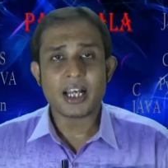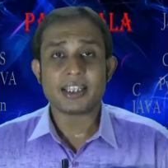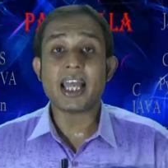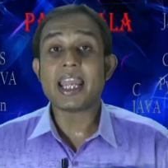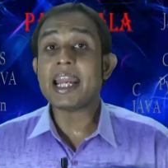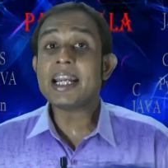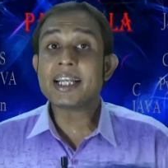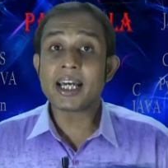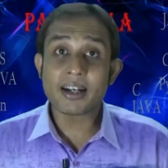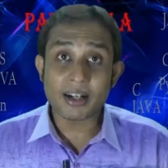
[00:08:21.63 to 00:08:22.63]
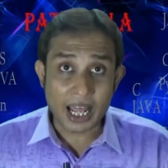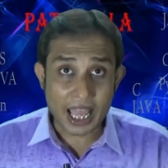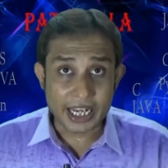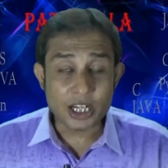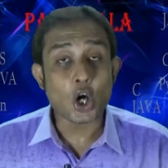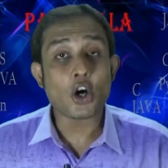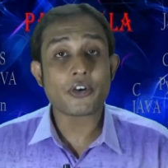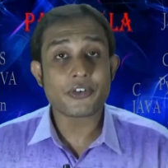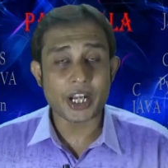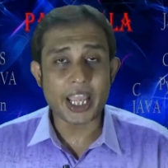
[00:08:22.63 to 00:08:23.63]
the entire line
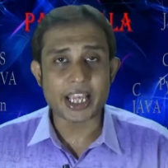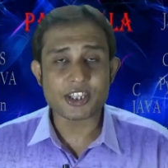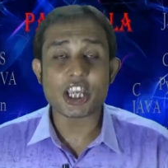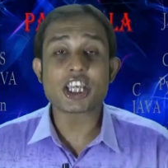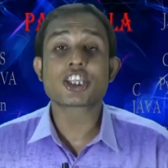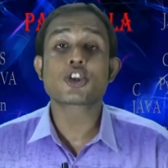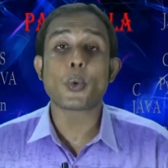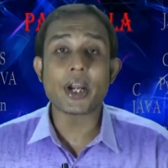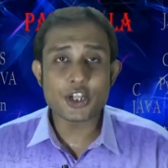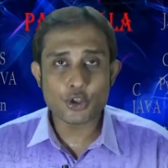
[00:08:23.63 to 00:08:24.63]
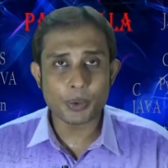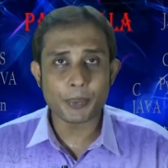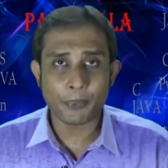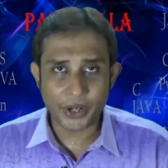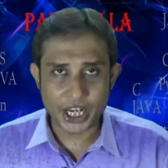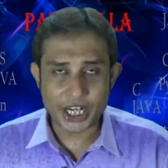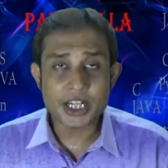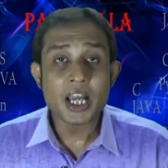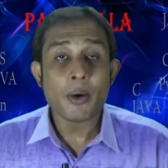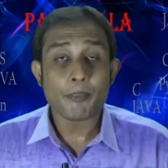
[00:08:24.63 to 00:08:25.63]
or text is going to be
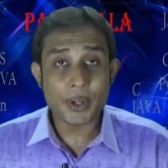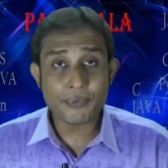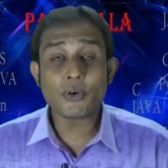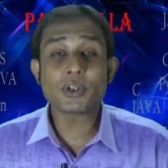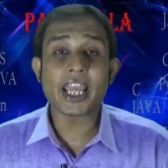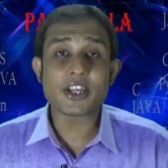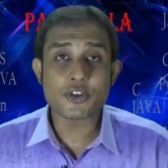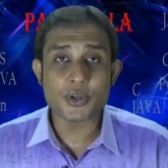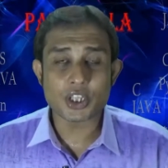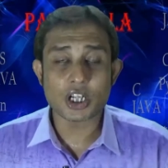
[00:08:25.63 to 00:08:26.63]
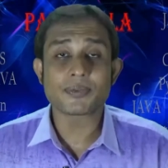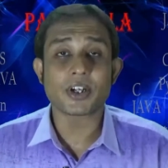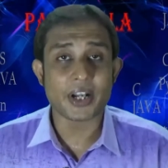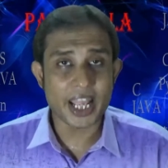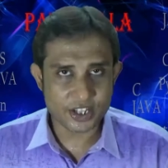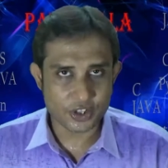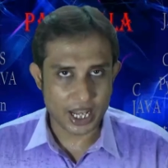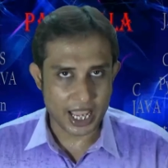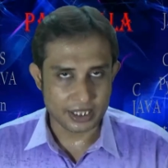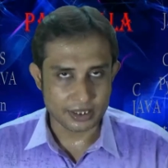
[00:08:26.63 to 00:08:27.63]
printed before the execution of the next
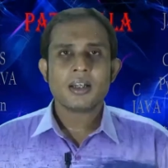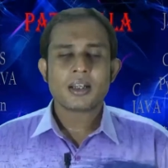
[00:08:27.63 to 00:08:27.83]
line.